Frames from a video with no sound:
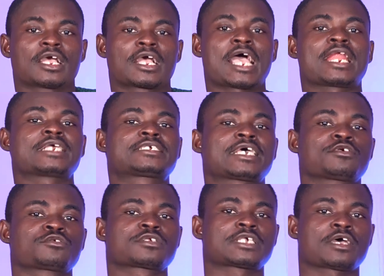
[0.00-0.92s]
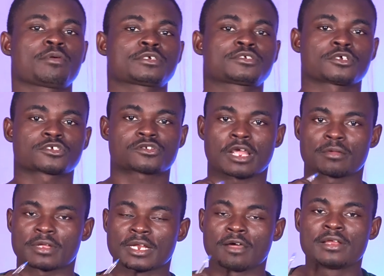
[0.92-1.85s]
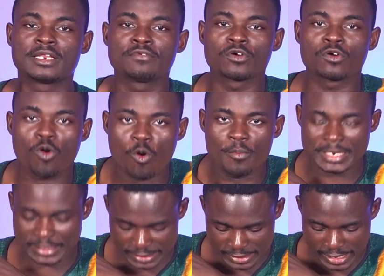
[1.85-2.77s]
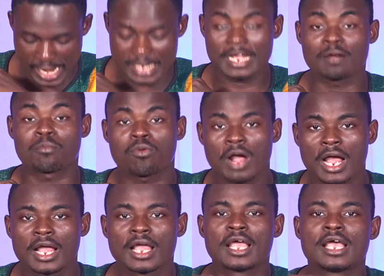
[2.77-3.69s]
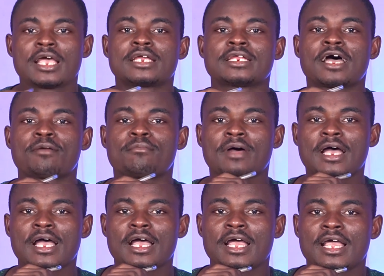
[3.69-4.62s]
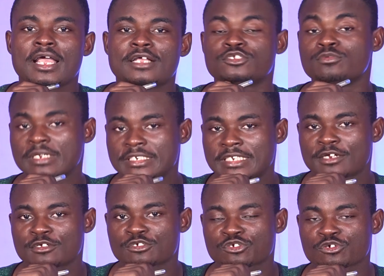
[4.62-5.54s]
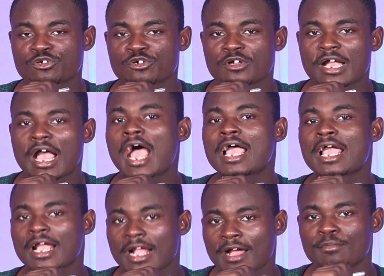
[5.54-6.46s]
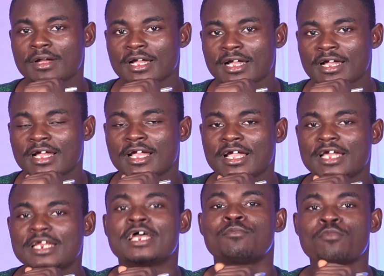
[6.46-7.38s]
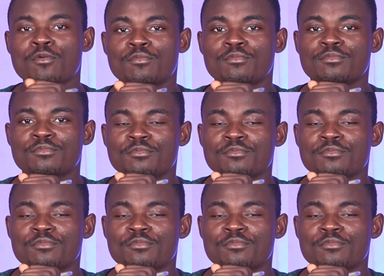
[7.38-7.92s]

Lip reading: Can I channel to server subscribe and I will leave a comment at the abwa na ma jumedian so I kama na mum